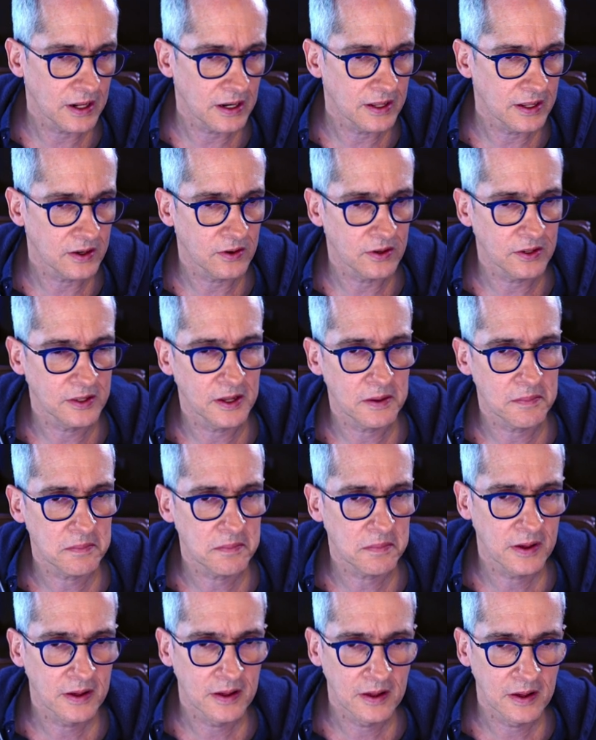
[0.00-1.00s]
click on them,
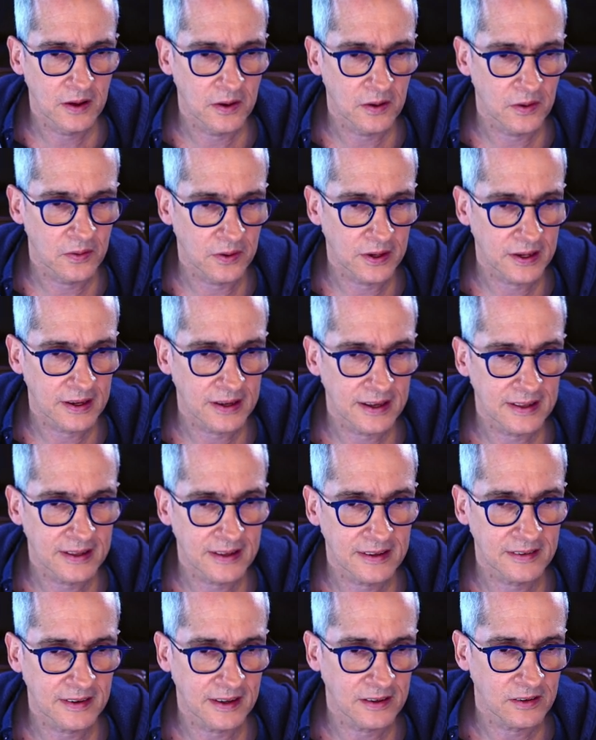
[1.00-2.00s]
we can get a
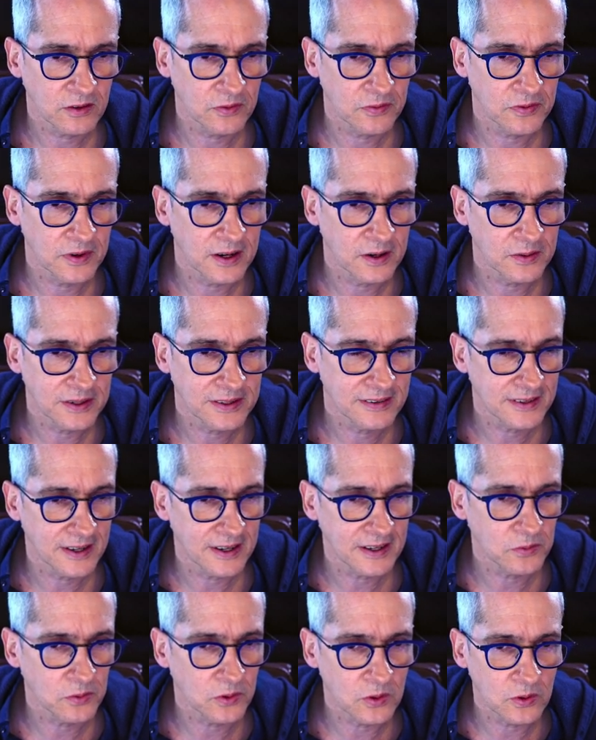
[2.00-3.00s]
sense of how a
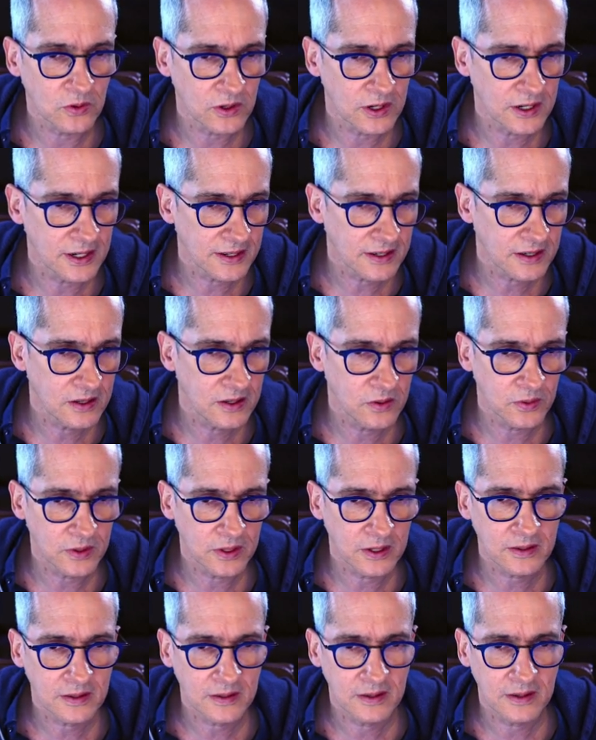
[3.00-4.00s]
site would look like with
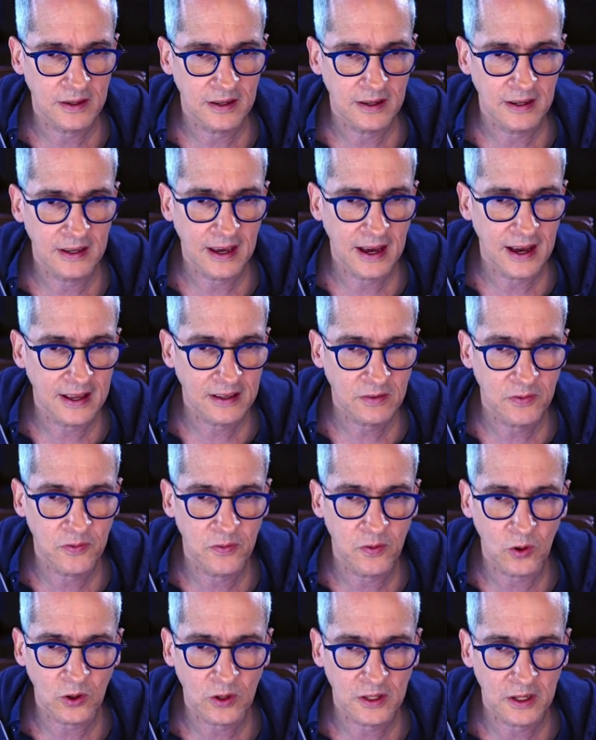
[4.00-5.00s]
it. It has
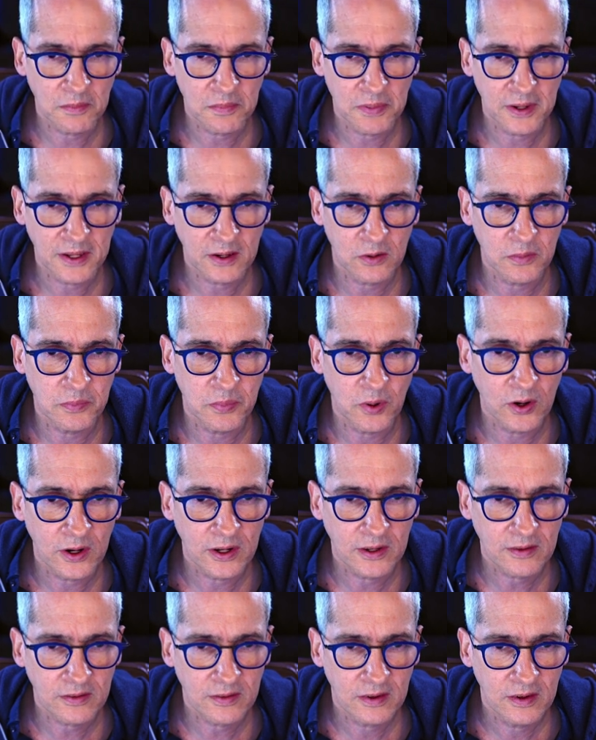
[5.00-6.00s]
four template
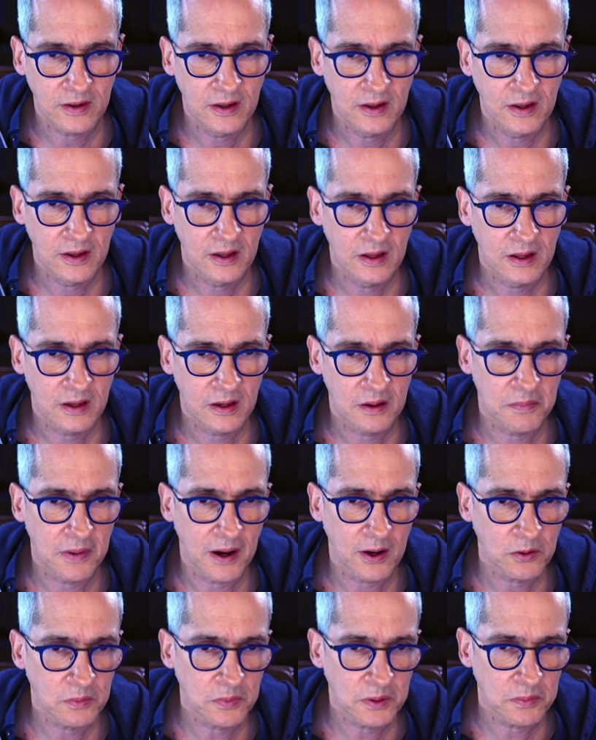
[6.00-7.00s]
components:
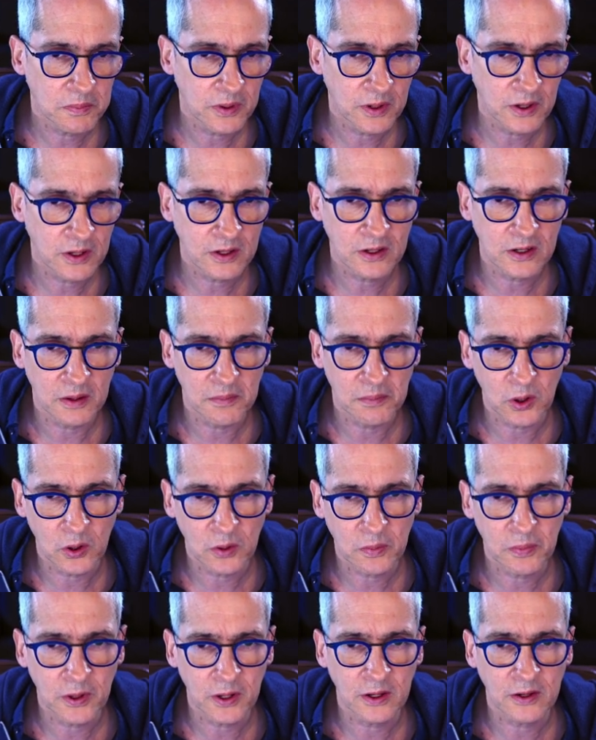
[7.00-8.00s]
about me page, a
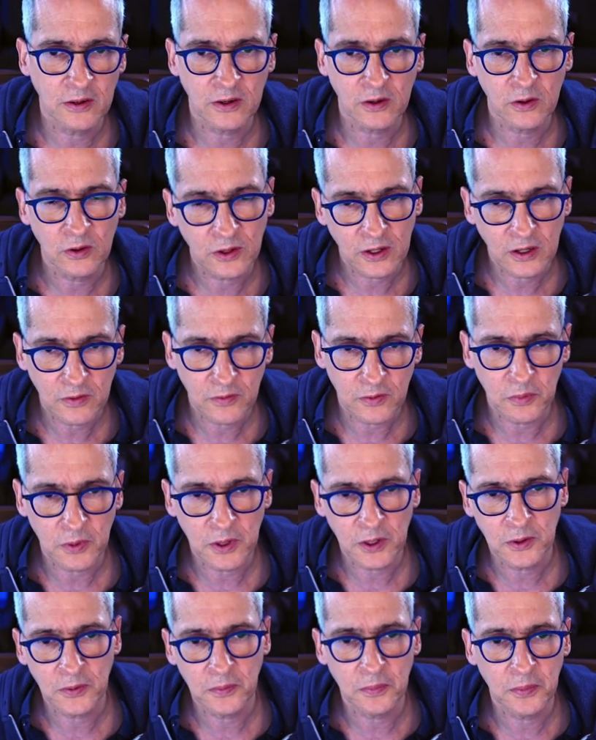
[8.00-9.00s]
blog page, a content
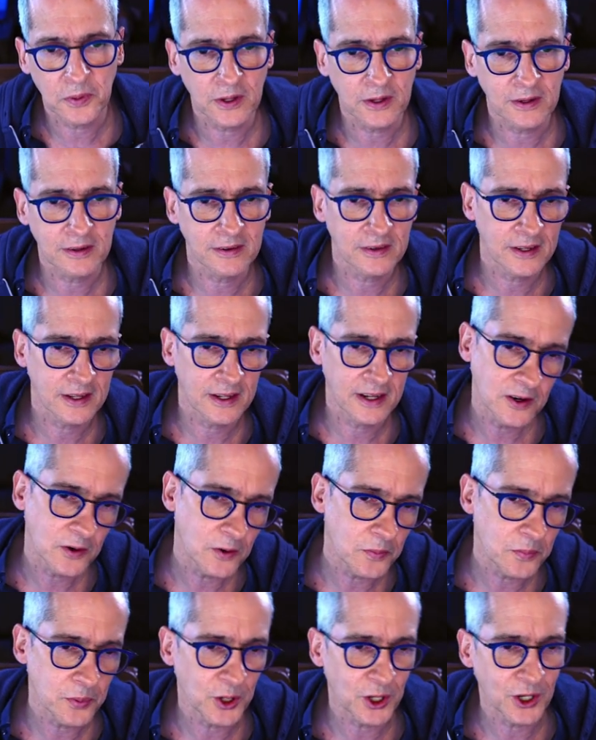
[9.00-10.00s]
information page, and a
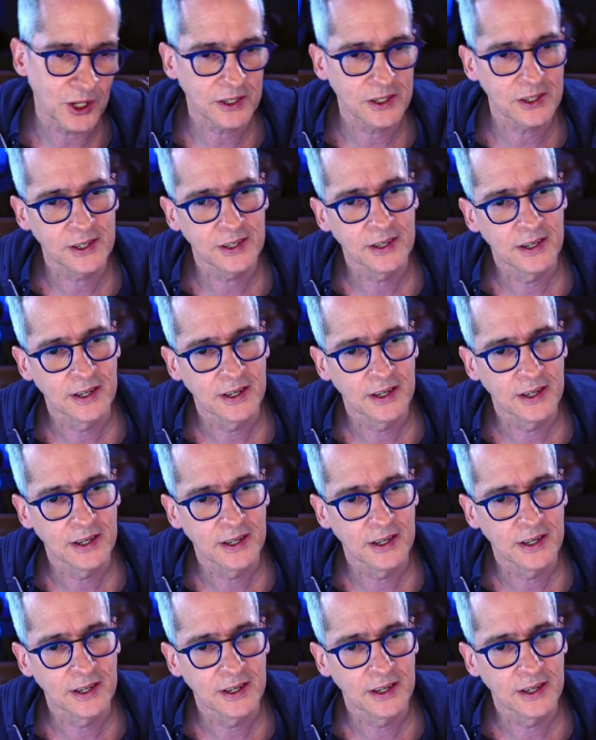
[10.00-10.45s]
home page.